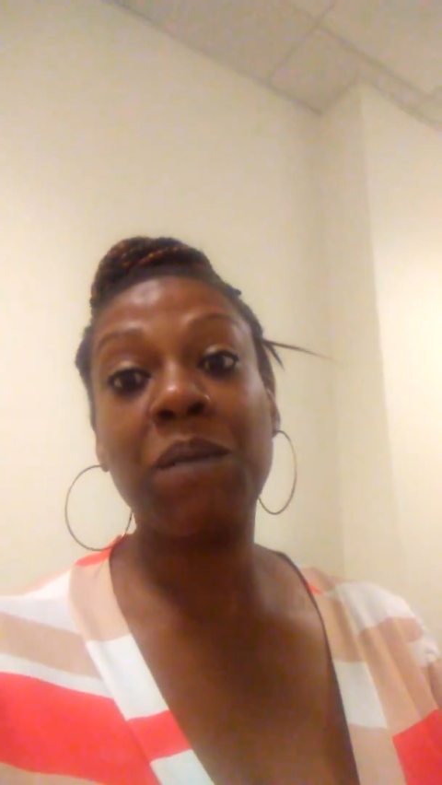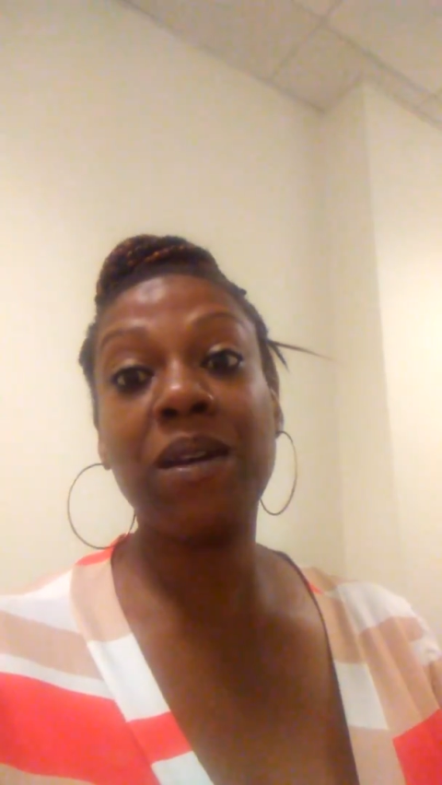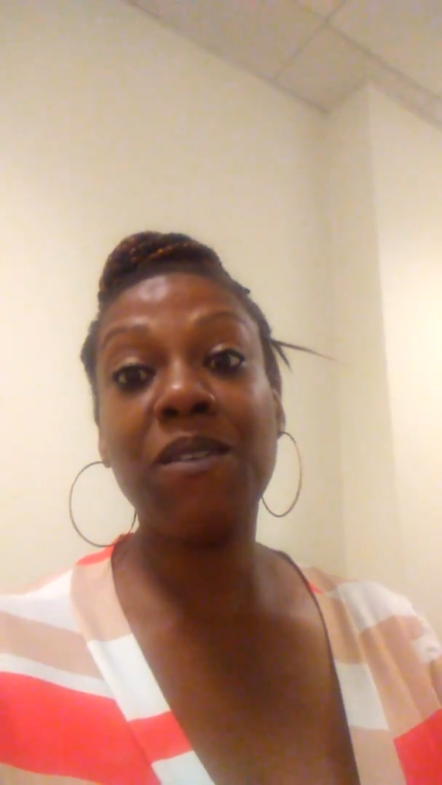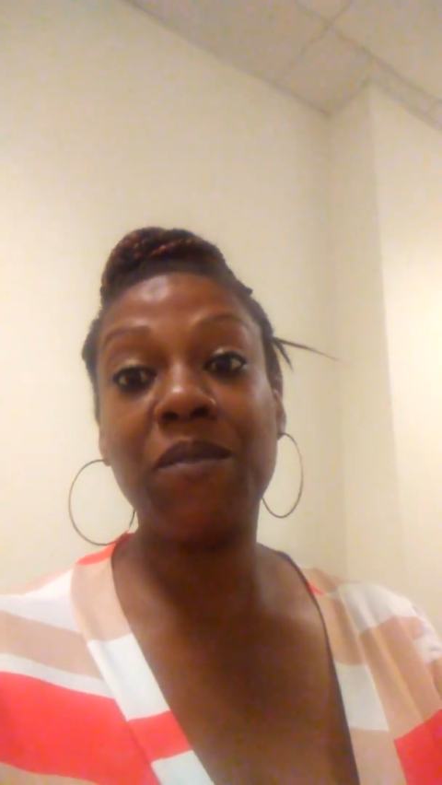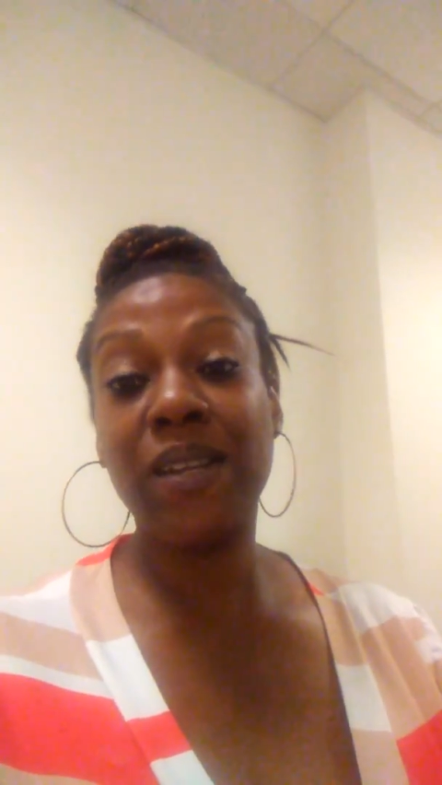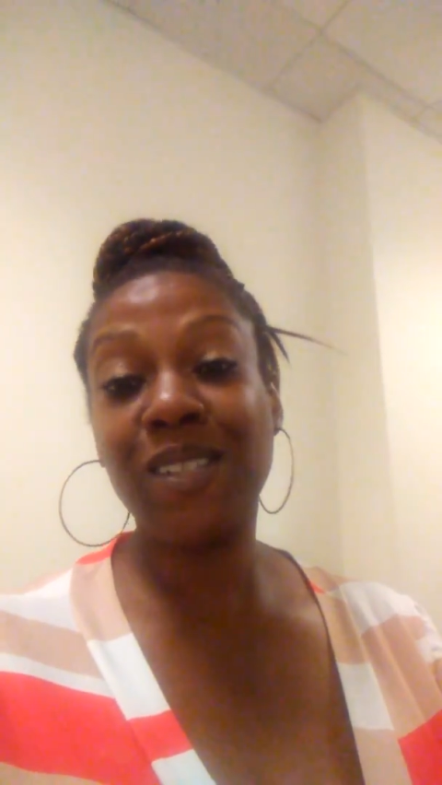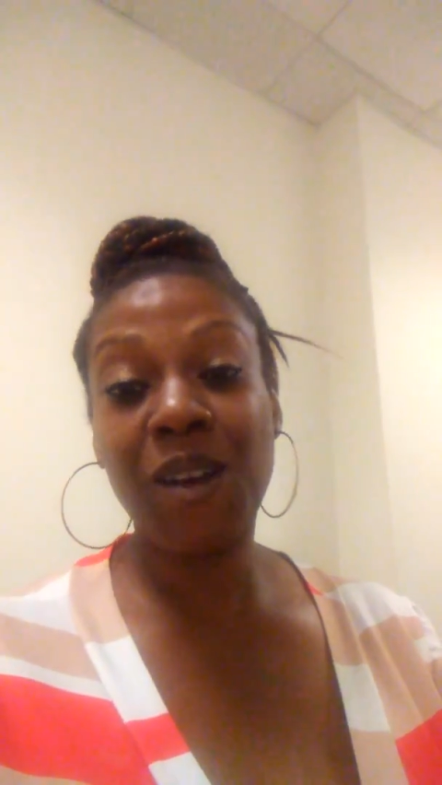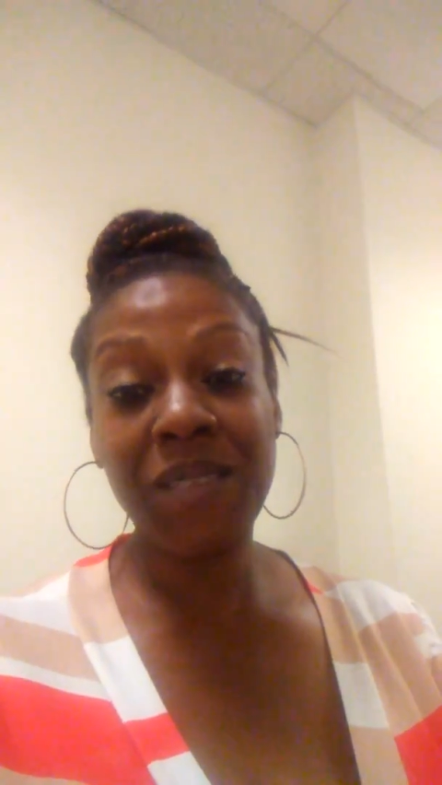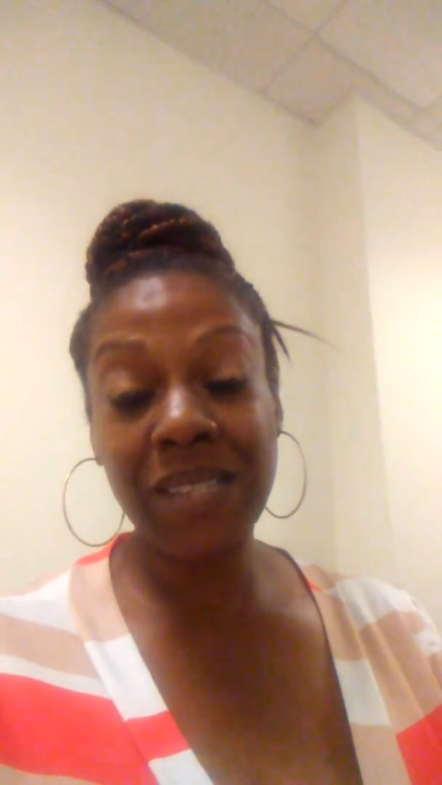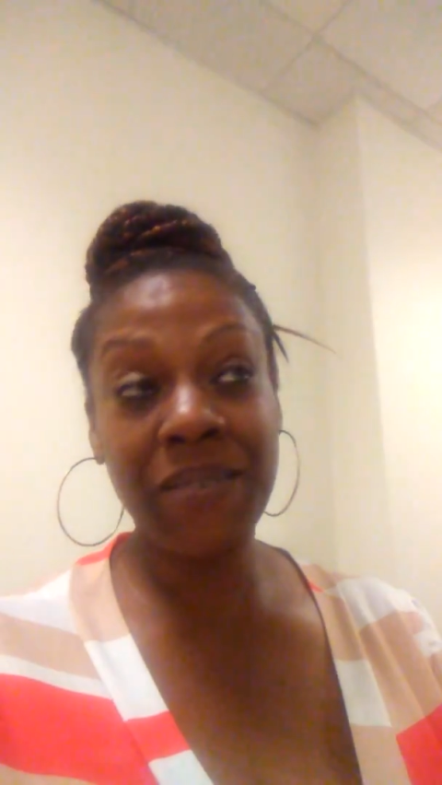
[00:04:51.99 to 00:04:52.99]
I'm going to finish
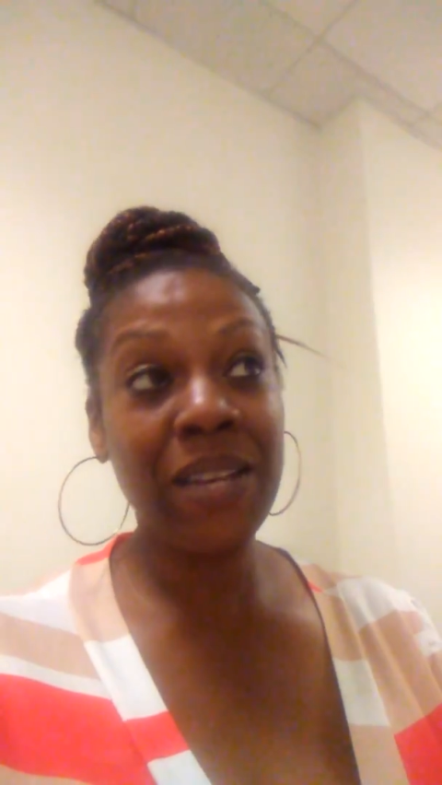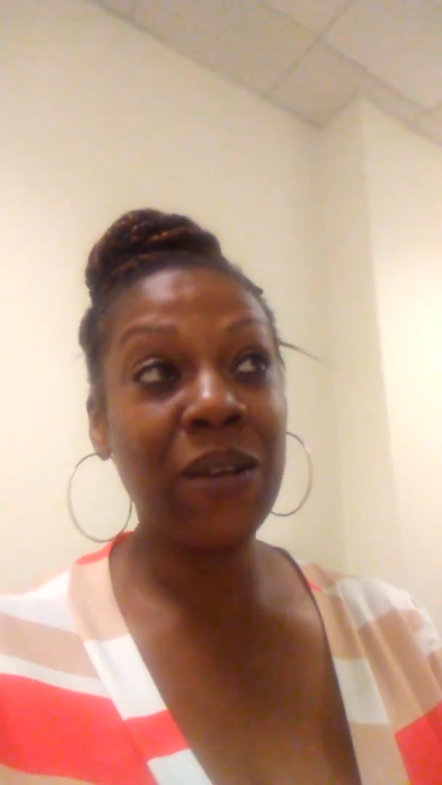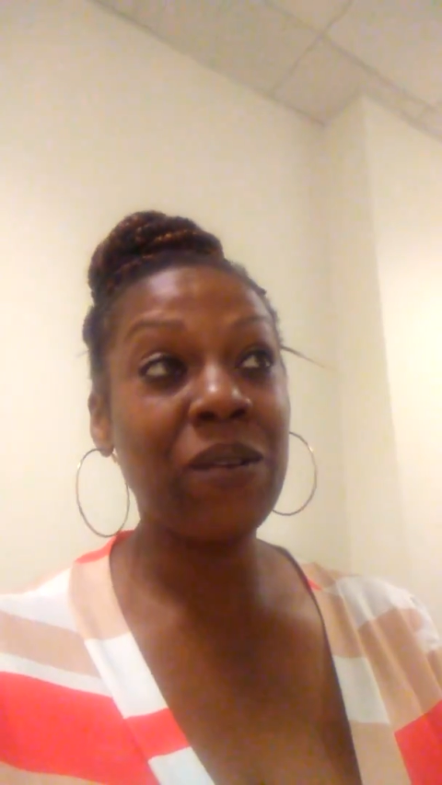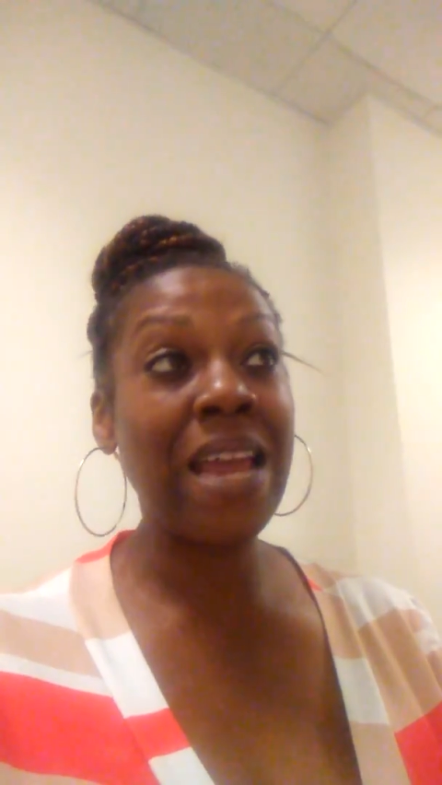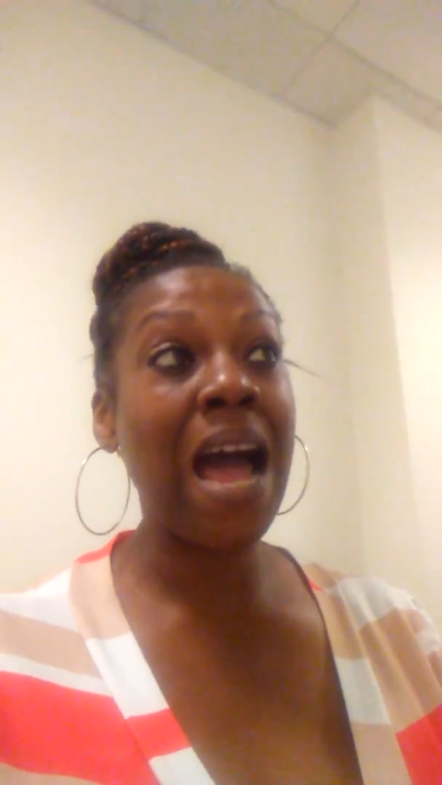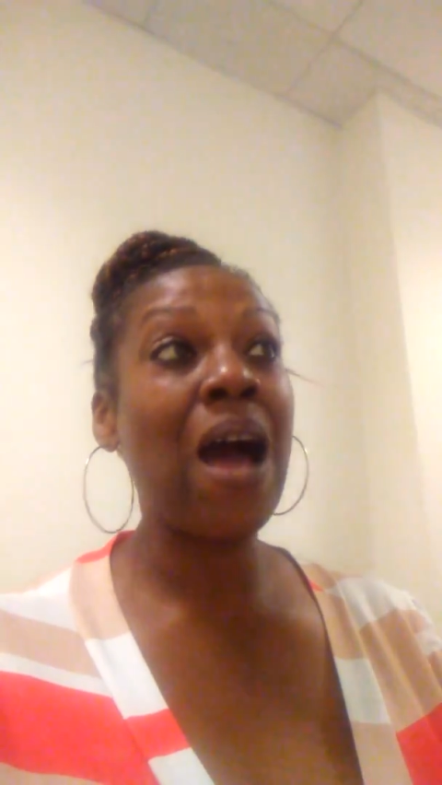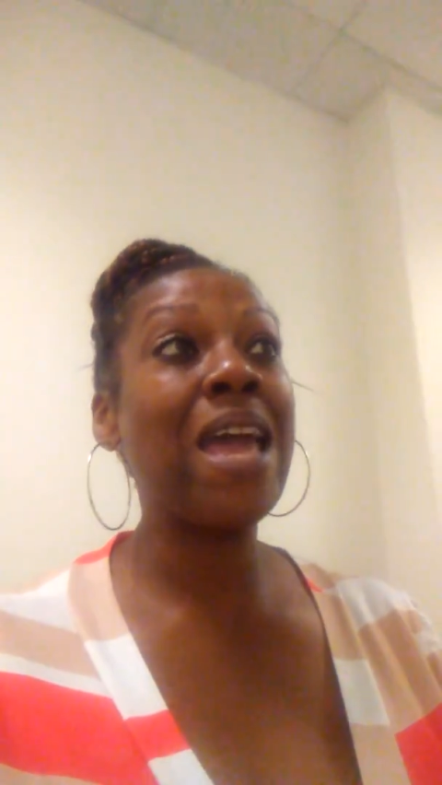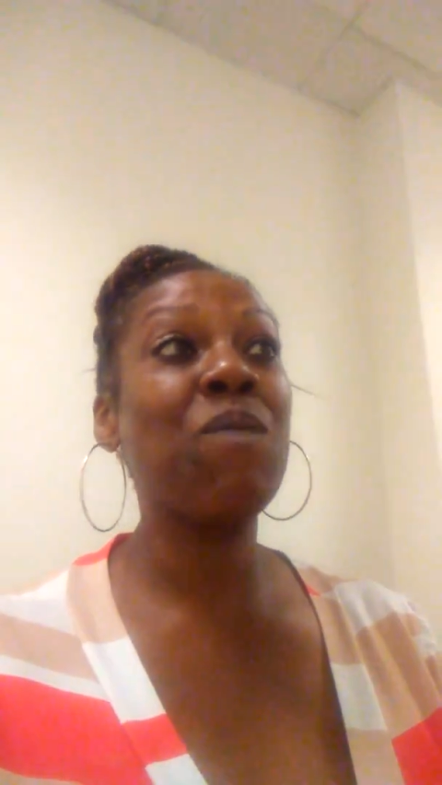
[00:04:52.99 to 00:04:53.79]
off this video now.